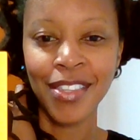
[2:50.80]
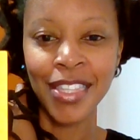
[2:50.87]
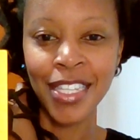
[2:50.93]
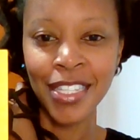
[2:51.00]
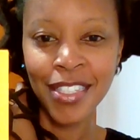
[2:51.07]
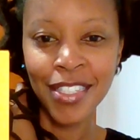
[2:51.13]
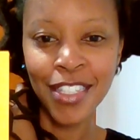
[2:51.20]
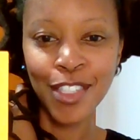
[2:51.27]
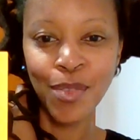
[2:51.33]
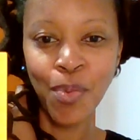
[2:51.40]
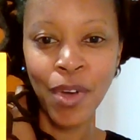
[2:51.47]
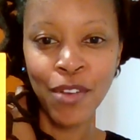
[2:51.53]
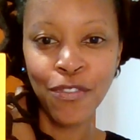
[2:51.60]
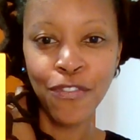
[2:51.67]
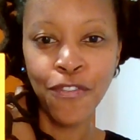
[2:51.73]
This is
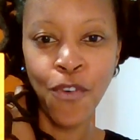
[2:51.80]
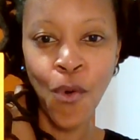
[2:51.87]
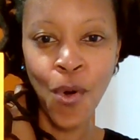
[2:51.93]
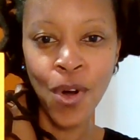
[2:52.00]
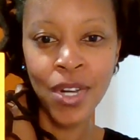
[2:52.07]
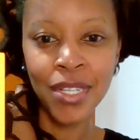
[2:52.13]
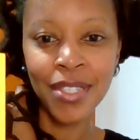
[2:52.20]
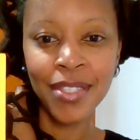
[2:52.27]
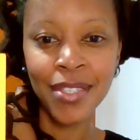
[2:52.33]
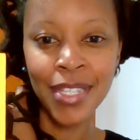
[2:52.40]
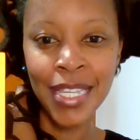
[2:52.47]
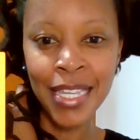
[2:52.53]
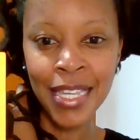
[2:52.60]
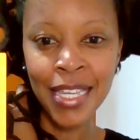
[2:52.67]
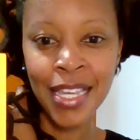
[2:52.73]
what
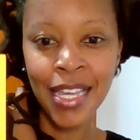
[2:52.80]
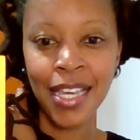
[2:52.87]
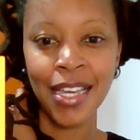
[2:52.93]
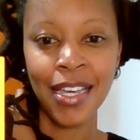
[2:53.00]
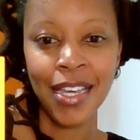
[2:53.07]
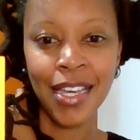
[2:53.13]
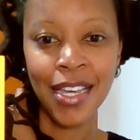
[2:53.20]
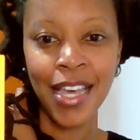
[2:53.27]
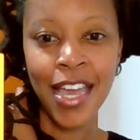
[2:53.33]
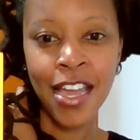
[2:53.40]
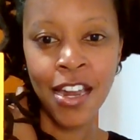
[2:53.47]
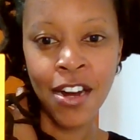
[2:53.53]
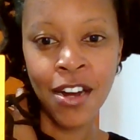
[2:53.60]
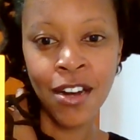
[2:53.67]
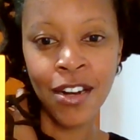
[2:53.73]
4C
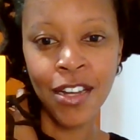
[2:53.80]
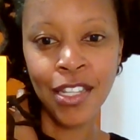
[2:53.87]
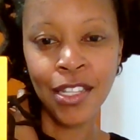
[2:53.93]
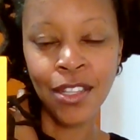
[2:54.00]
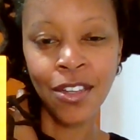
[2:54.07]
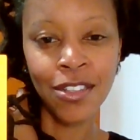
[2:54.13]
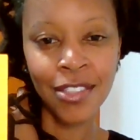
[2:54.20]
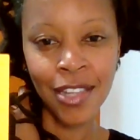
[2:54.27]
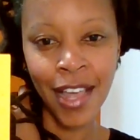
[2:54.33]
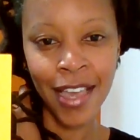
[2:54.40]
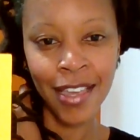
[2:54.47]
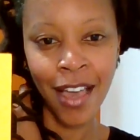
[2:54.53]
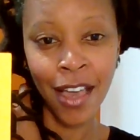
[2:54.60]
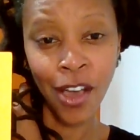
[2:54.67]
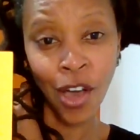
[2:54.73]
hair looks
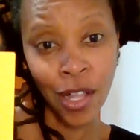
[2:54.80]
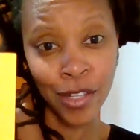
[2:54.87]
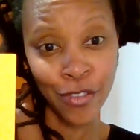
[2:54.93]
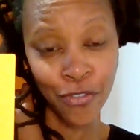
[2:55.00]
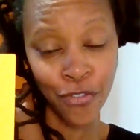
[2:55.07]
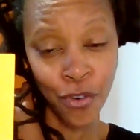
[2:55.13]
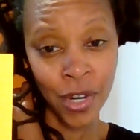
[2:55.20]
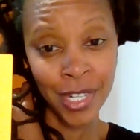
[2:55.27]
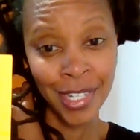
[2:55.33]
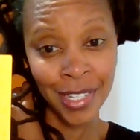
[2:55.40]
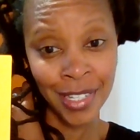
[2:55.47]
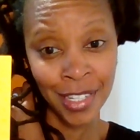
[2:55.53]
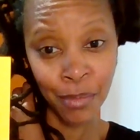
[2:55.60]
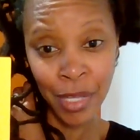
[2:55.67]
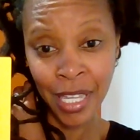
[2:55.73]
like. I call it
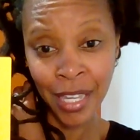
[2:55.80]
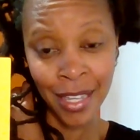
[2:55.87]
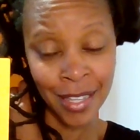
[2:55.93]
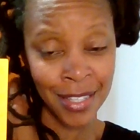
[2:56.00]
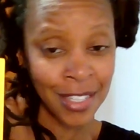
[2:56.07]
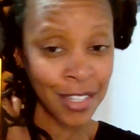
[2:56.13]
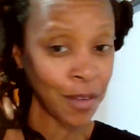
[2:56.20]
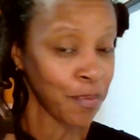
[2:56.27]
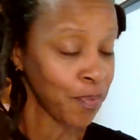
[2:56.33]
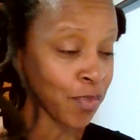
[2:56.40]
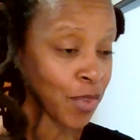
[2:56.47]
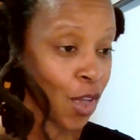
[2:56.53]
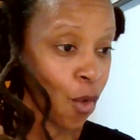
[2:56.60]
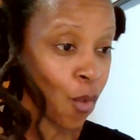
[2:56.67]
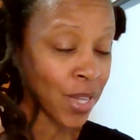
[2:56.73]
4D because
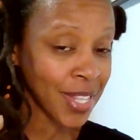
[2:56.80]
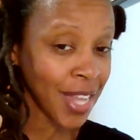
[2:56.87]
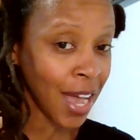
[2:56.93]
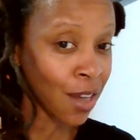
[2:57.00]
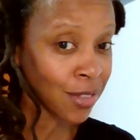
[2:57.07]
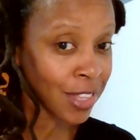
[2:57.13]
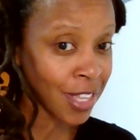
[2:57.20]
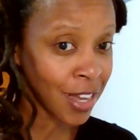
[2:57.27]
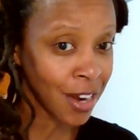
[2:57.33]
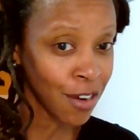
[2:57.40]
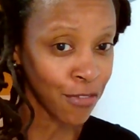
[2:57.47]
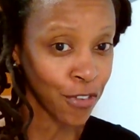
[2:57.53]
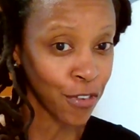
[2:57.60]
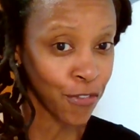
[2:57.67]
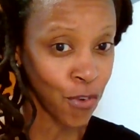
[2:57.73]
what's out there
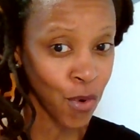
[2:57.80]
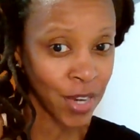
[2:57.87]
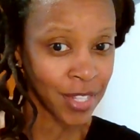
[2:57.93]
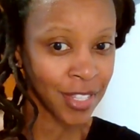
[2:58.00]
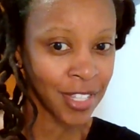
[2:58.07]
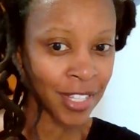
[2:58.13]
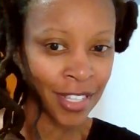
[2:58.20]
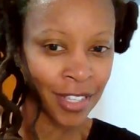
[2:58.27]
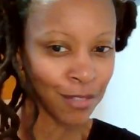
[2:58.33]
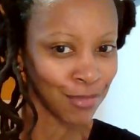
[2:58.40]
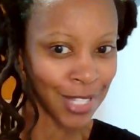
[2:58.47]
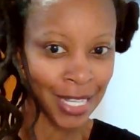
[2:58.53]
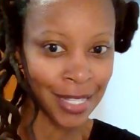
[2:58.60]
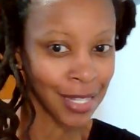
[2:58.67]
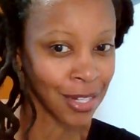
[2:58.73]
for 4C
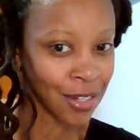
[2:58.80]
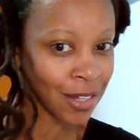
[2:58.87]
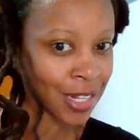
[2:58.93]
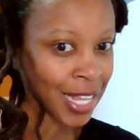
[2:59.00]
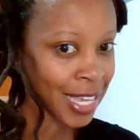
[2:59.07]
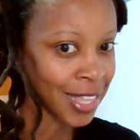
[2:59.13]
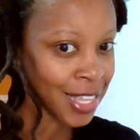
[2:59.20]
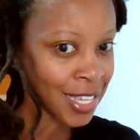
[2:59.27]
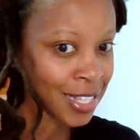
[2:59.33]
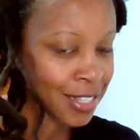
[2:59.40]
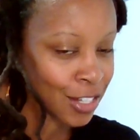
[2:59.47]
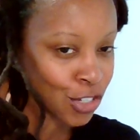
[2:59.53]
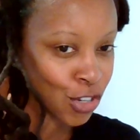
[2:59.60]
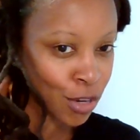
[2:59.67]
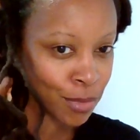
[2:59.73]
doesn't look like this
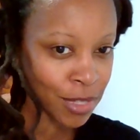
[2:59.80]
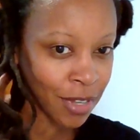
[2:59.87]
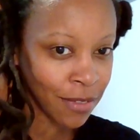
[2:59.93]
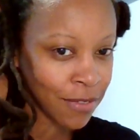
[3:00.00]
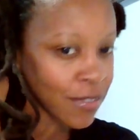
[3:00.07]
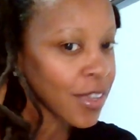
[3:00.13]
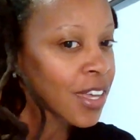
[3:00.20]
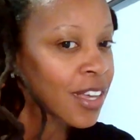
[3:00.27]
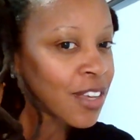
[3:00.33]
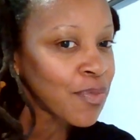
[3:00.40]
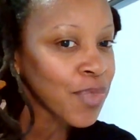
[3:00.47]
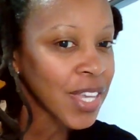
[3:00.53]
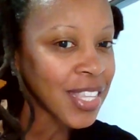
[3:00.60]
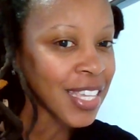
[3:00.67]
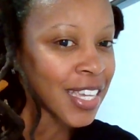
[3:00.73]
in terms of
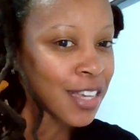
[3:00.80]
the